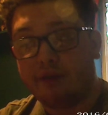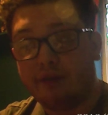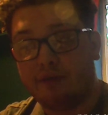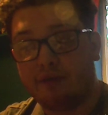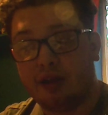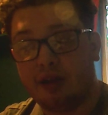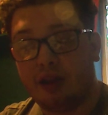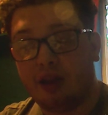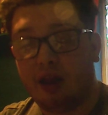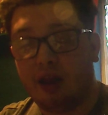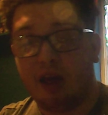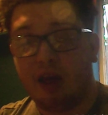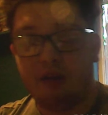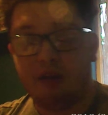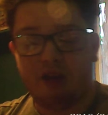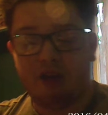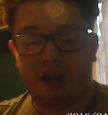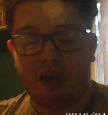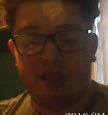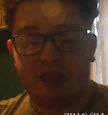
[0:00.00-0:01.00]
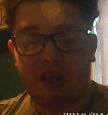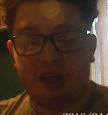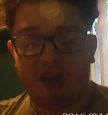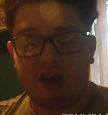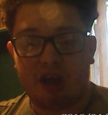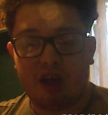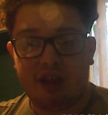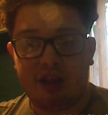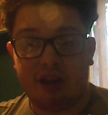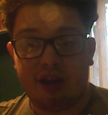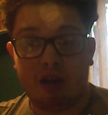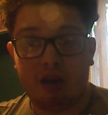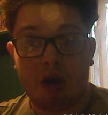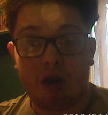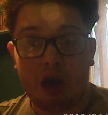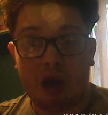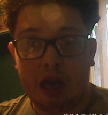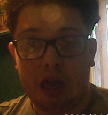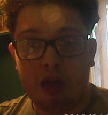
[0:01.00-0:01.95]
yeah, that you had in the 90s?